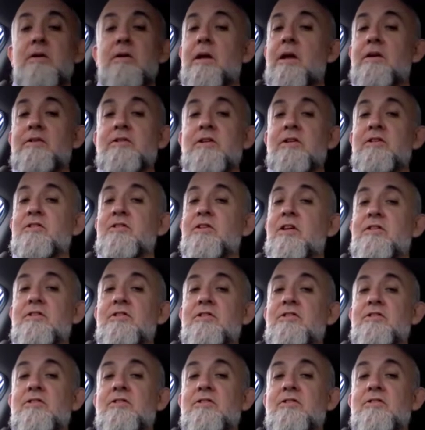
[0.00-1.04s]
As I said,
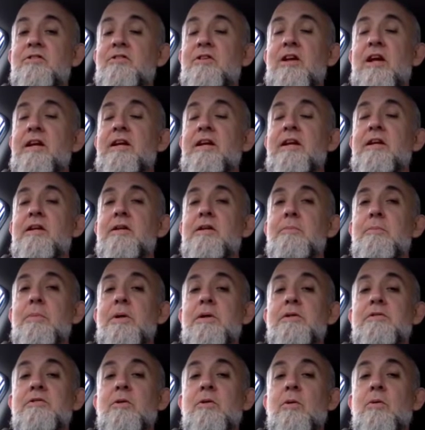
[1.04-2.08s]
standing in the
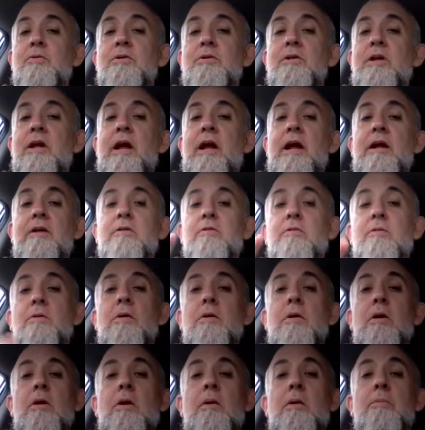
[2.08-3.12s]
bus, holding the handle.
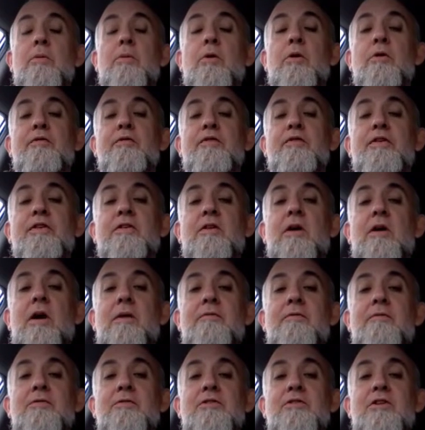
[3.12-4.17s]
Perfect
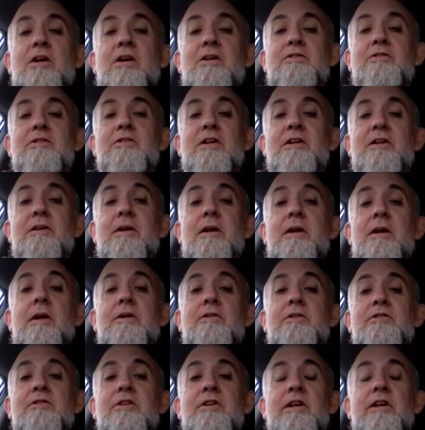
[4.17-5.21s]
time for Zazen.
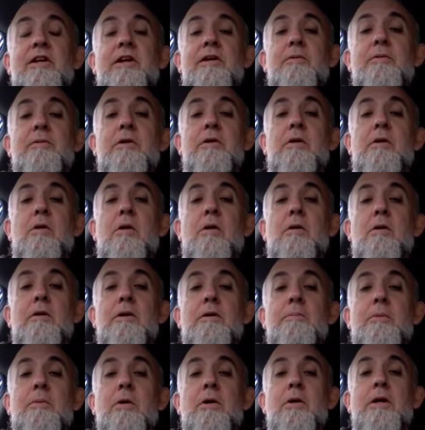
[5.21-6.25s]
Sitting here in the car
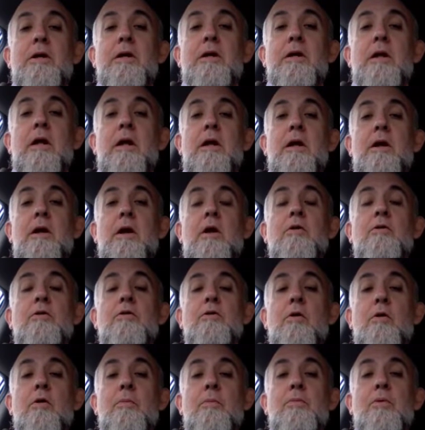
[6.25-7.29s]
in a parking lot.
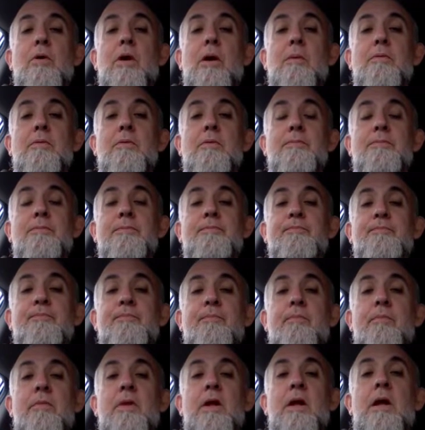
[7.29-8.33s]
No problem.
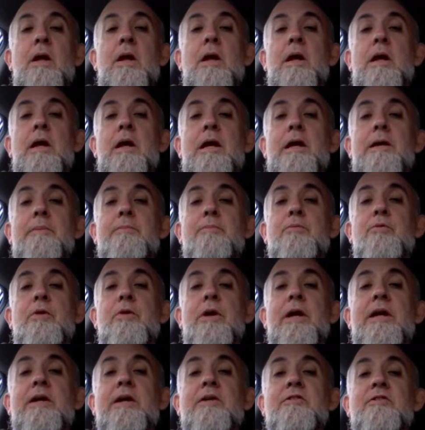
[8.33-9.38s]
It
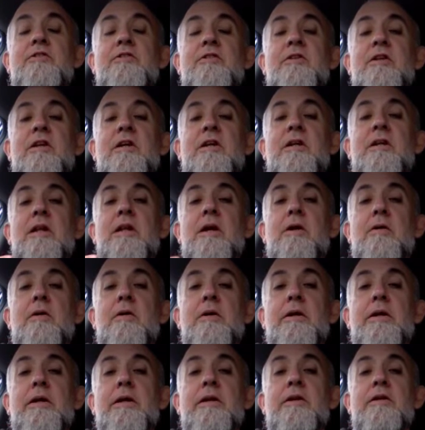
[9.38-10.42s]
brings the
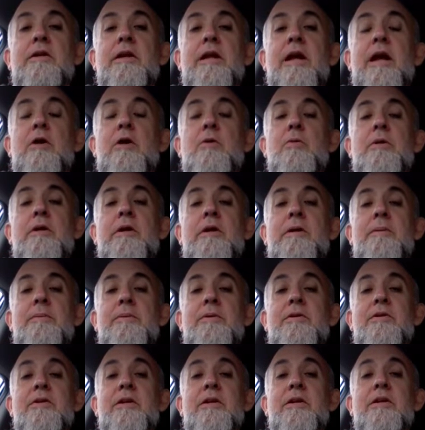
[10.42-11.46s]
clarity, the
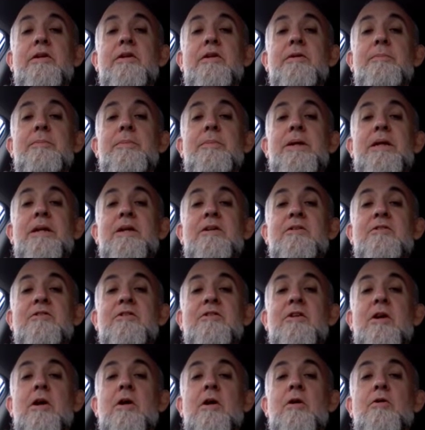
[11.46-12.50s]
equanimity, the
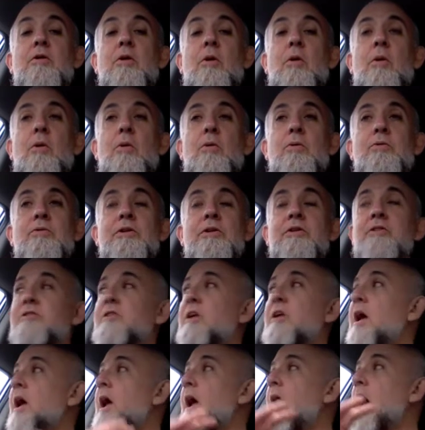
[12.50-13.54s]
peace, the
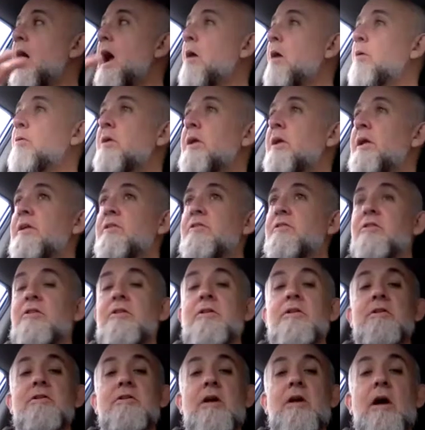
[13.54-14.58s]
wholeness out into
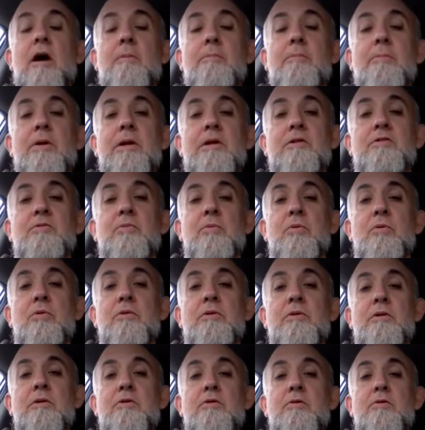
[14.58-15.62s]
this complex
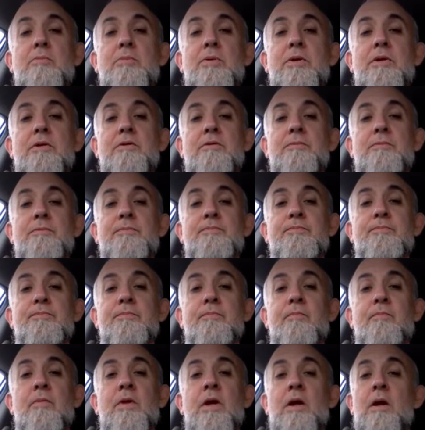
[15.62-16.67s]
world a little bit.
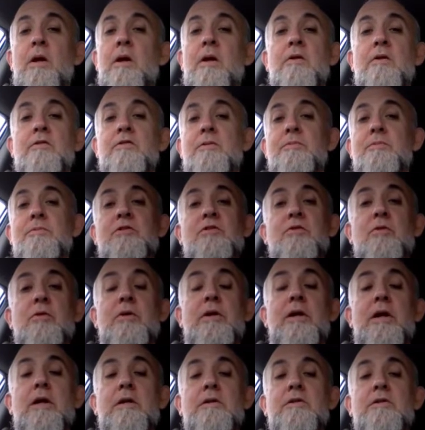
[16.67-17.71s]
Some
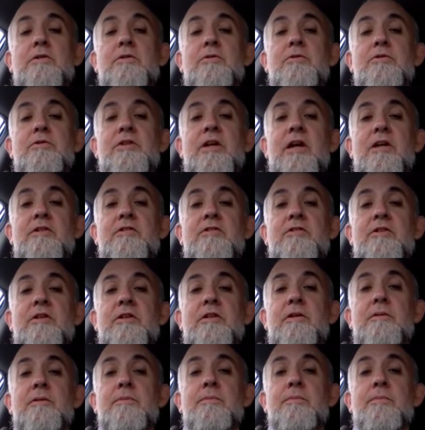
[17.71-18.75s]
story on the news gets to
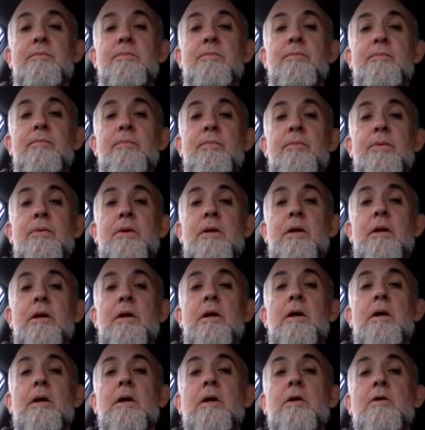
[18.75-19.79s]
you?
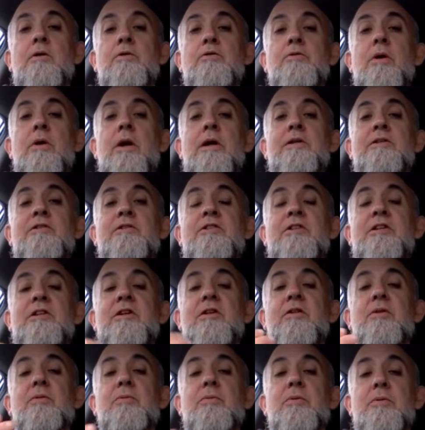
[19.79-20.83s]
Try to see
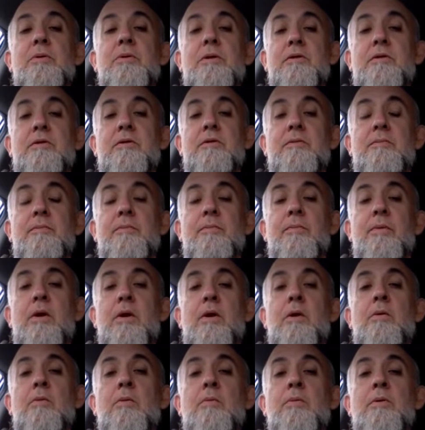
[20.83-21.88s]
through it
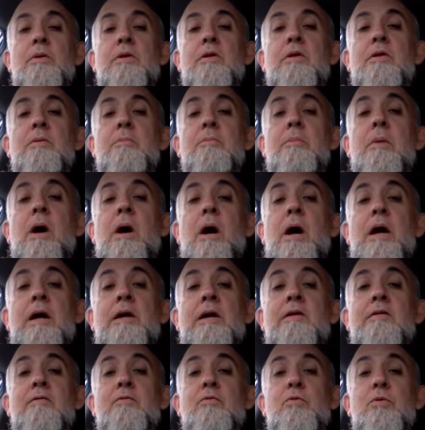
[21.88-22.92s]
with the
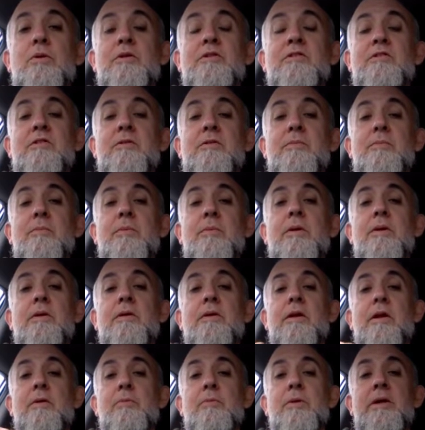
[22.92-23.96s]
mind of wisdom
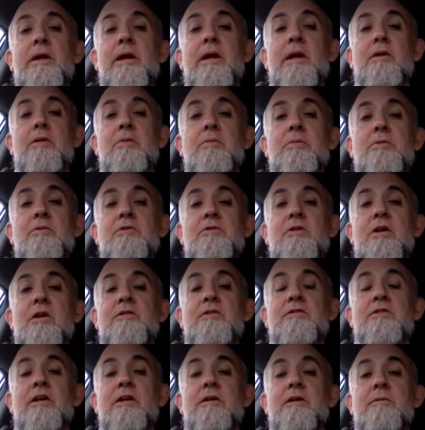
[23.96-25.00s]
that we get through
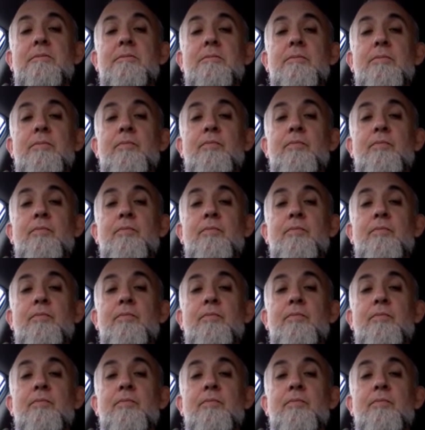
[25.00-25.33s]
Zazen.